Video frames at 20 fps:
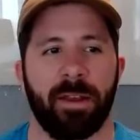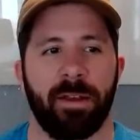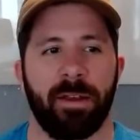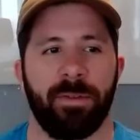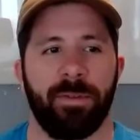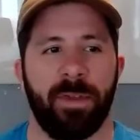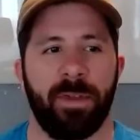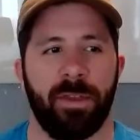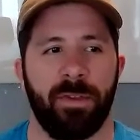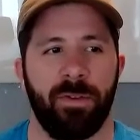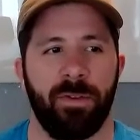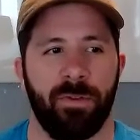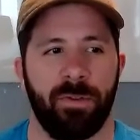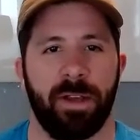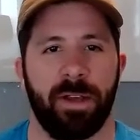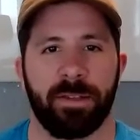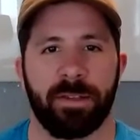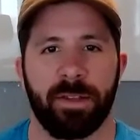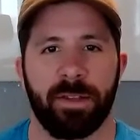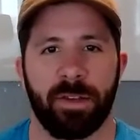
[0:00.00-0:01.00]
that you
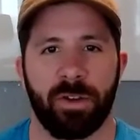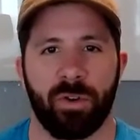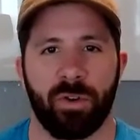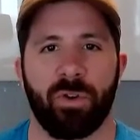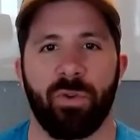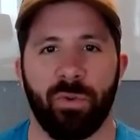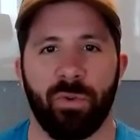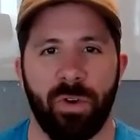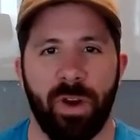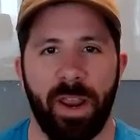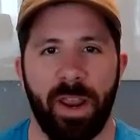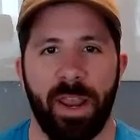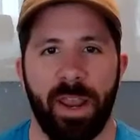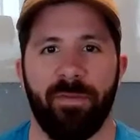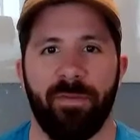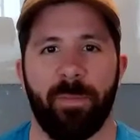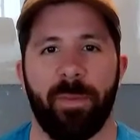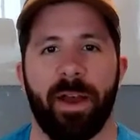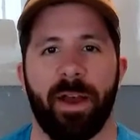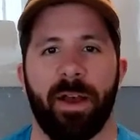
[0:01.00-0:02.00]
guys crave
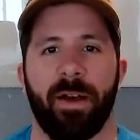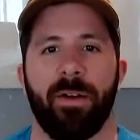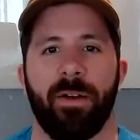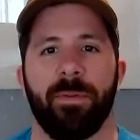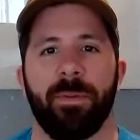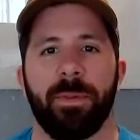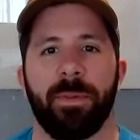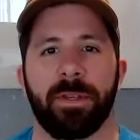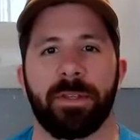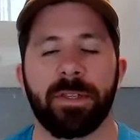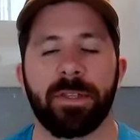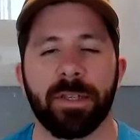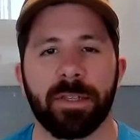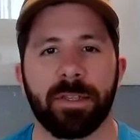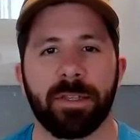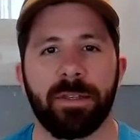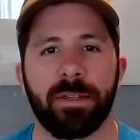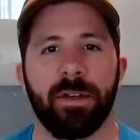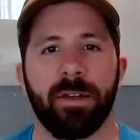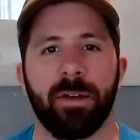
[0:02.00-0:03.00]
about the
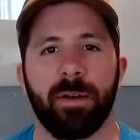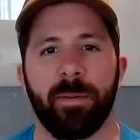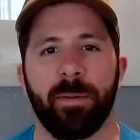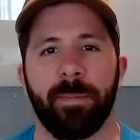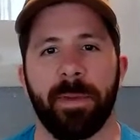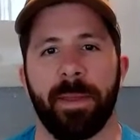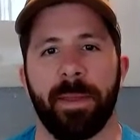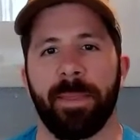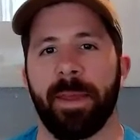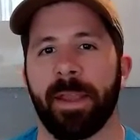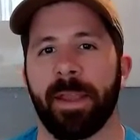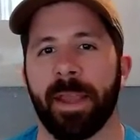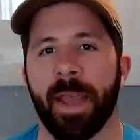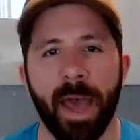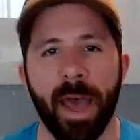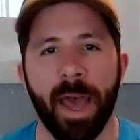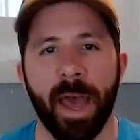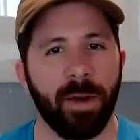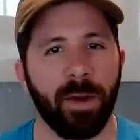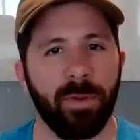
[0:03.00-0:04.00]
system and
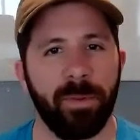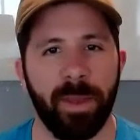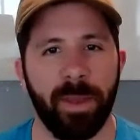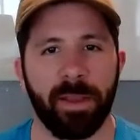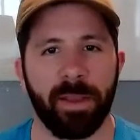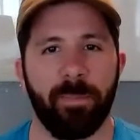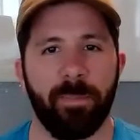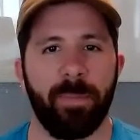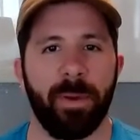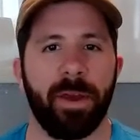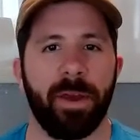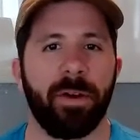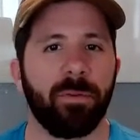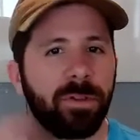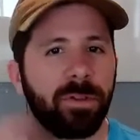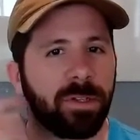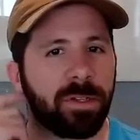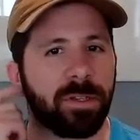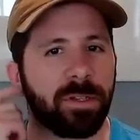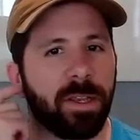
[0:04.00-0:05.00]
how do we make it better.
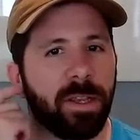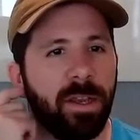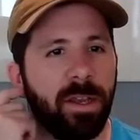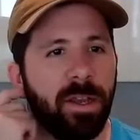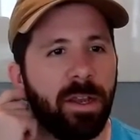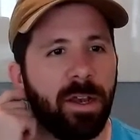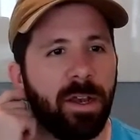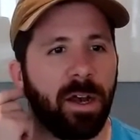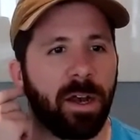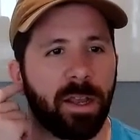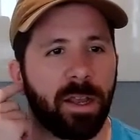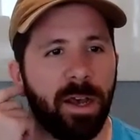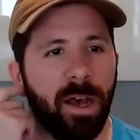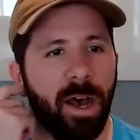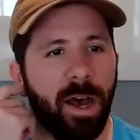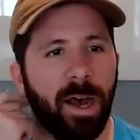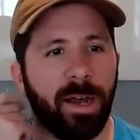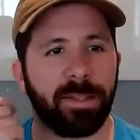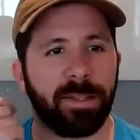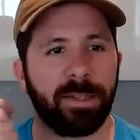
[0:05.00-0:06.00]
It's just a
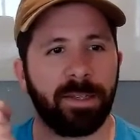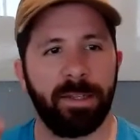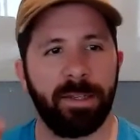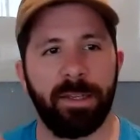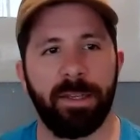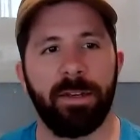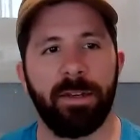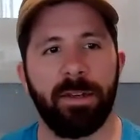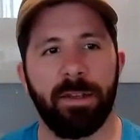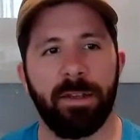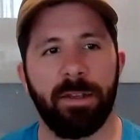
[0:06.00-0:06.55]
constant